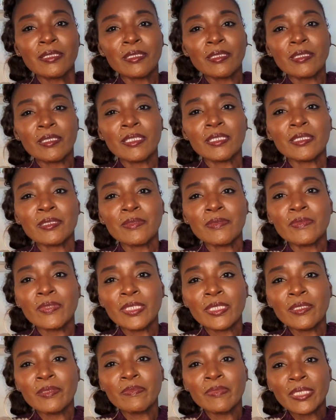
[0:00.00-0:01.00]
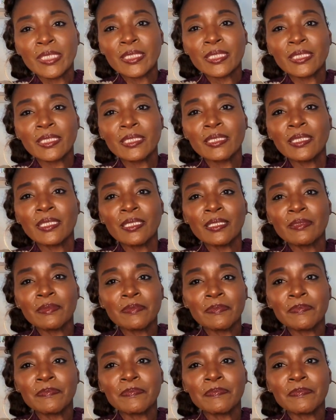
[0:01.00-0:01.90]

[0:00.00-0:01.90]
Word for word: or you will mess it up.